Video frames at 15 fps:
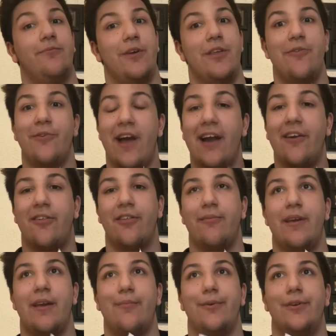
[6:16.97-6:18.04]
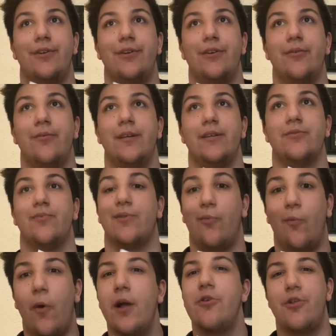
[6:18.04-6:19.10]
what you'd actually be able to do is with
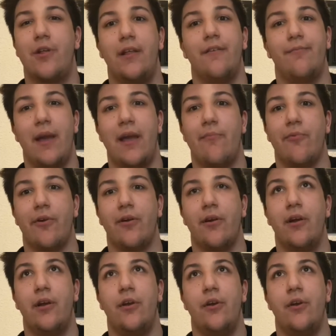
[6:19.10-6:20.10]
one sheet of paper,